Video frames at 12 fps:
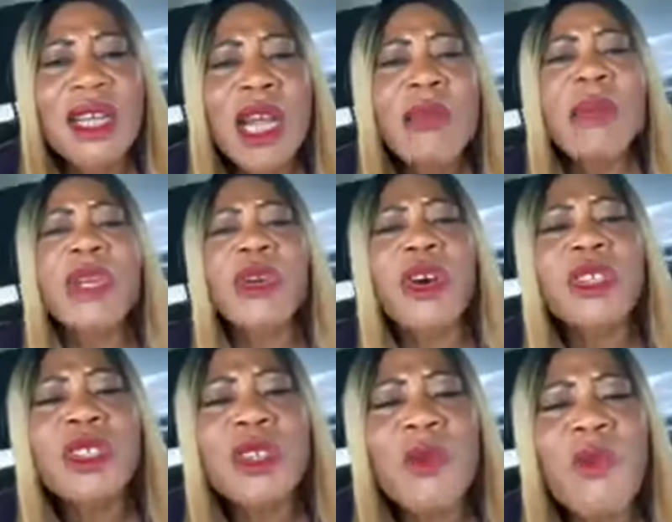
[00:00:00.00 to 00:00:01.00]

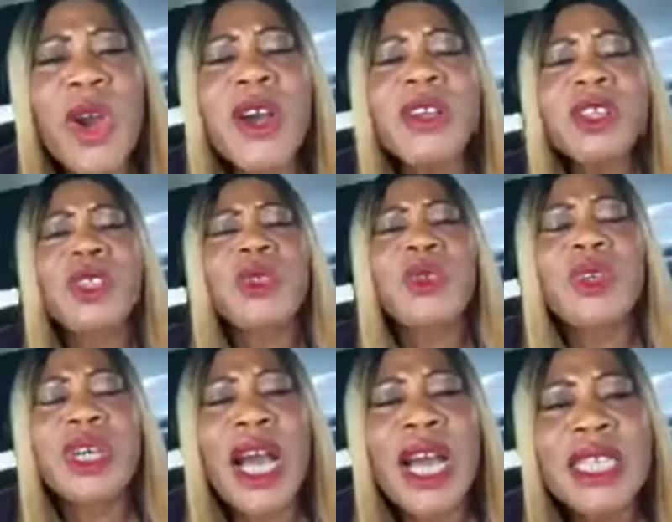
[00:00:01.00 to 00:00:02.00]
Because once you
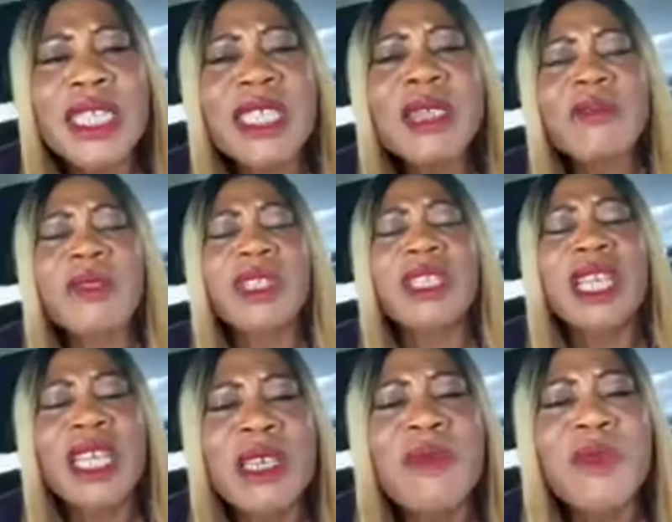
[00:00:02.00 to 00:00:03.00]
accept the
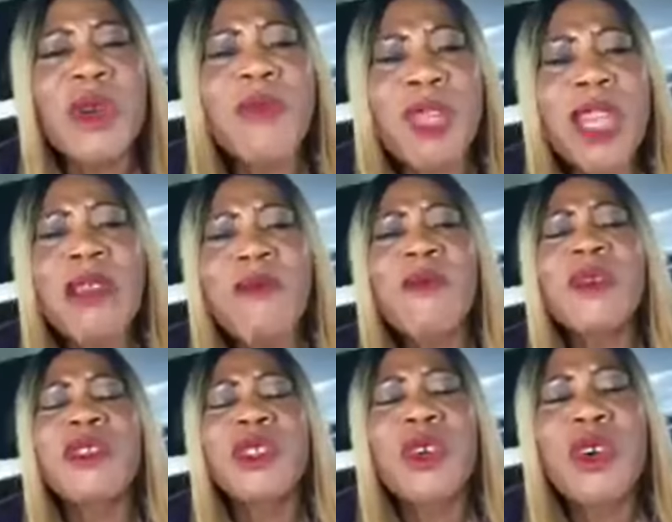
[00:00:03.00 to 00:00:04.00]
gift of life
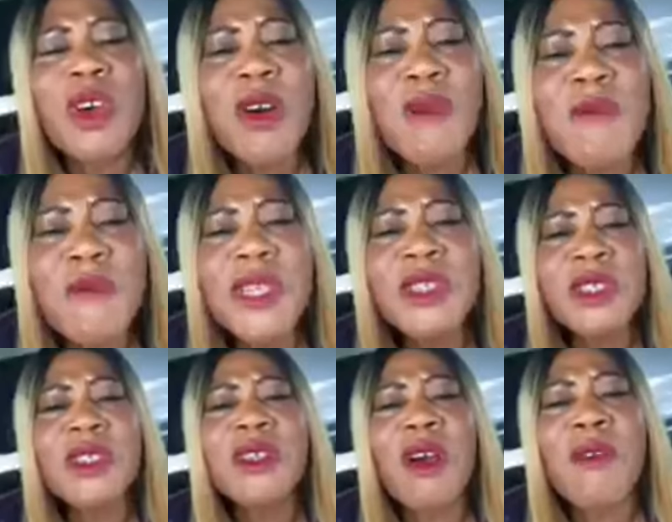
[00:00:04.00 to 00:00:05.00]
with your
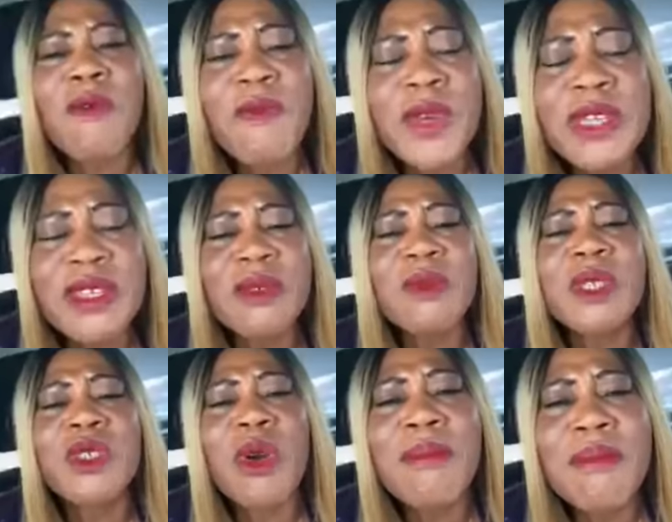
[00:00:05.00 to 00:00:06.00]
confession of faith,
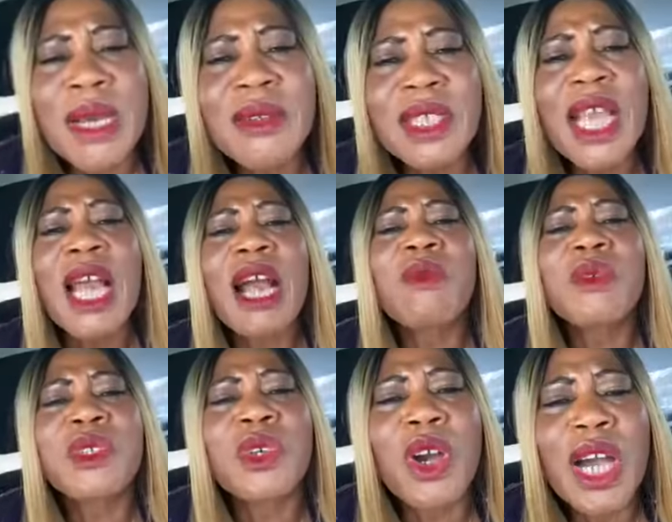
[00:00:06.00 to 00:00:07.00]
with your mouth, and
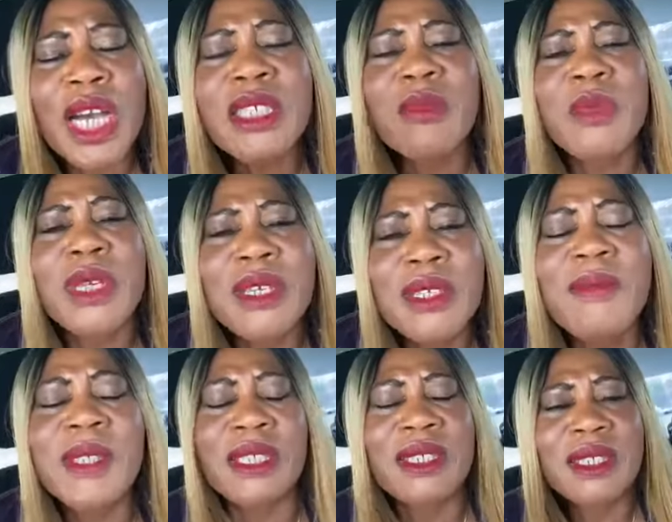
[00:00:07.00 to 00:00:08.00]
with your heart believing,